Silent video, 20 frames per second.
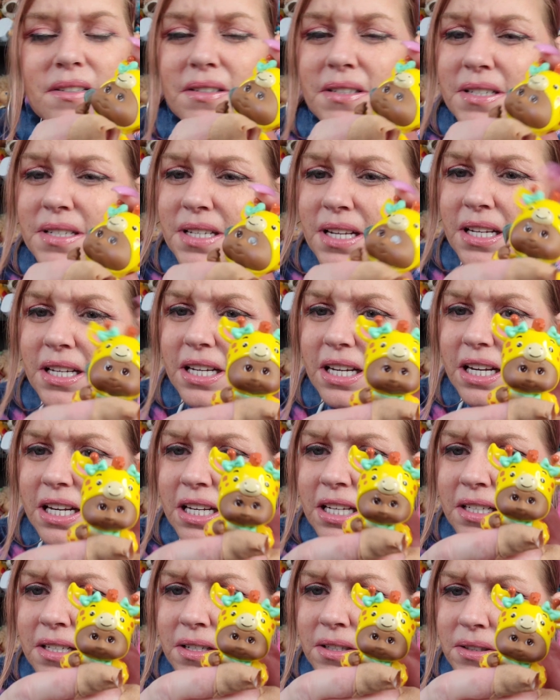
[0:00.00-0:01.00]
Are these like
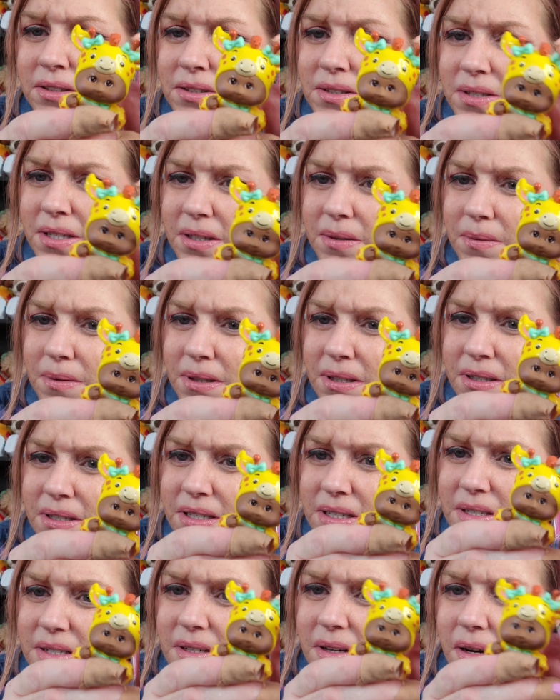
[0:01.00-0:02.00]
antlers? Like, what are
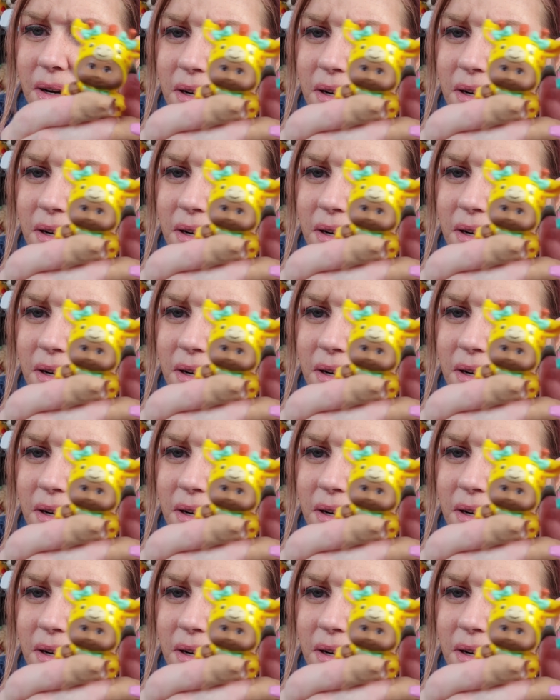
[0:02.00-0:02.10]
these